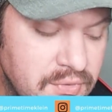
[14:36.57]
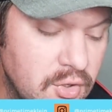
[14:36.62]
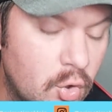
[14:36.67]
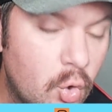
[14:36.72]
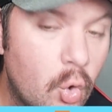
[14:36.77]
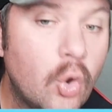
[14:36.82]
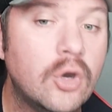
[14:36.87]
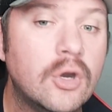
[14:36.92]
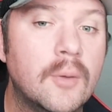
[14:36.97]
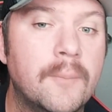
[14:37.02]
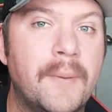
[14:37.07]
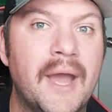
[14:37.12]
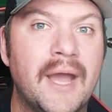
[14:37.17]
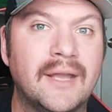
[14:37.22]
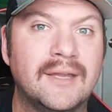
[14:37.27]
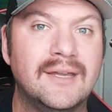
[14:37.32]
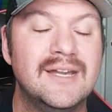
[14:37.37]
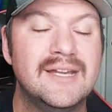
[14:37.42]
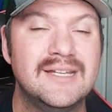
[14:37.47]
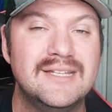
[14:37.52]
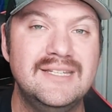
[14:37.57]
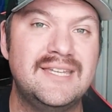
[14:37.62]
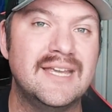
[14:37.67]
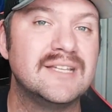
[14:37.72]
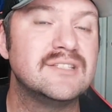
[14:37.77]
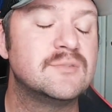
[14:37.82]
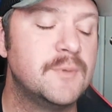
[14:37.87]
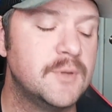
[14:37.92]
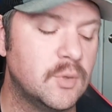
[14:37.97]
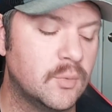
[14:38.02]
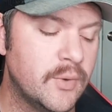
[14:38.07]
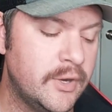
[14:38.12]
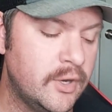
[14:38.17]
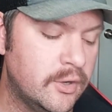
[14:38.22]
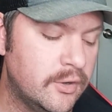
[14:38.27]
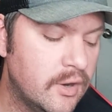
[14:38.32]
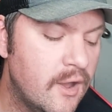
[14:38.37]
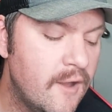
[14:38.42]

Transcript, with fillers: Quarterback, Desmond Ridder,